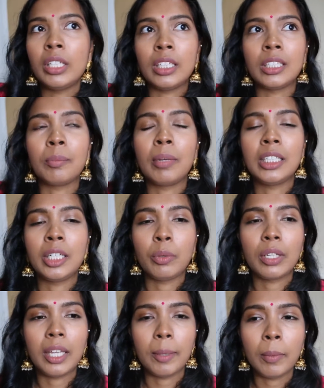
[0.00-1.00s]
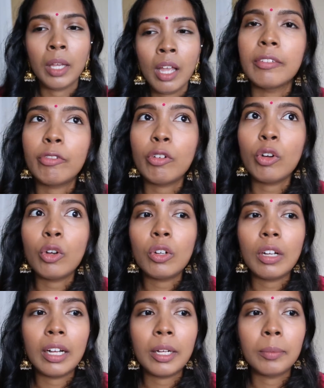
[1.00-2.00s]
is amazing with him. For
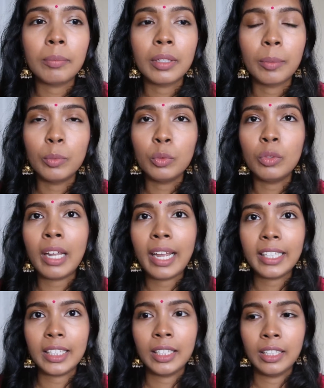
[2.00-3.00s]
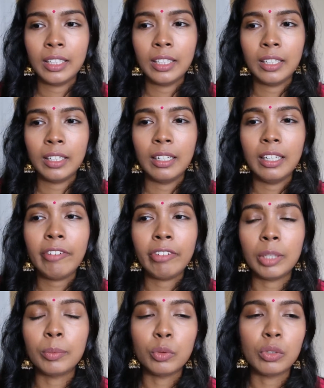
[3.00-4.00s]
Moonlight, Love in
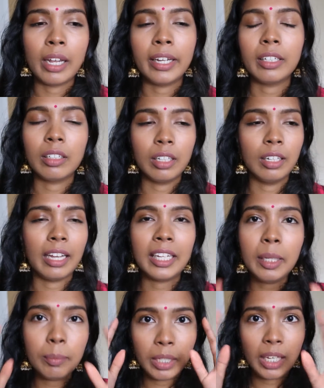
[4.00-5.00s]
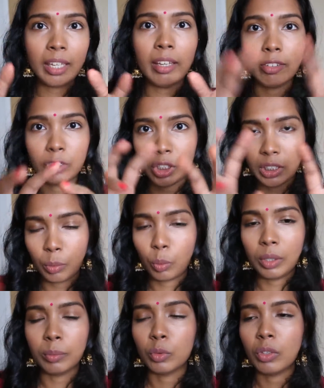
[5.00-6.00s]
the Moonlight, I keep thinking of just the
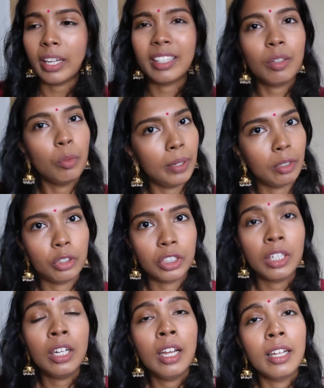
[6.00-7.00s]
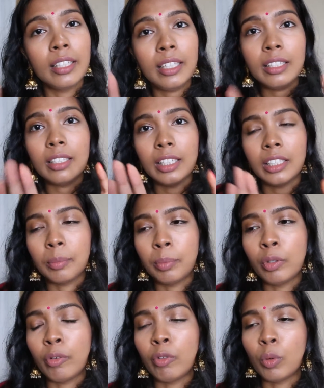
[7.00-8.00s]
word moonlight. Oh my gosh, that is a
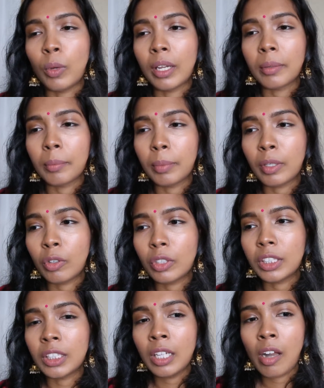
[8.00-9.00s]
beautiful one, because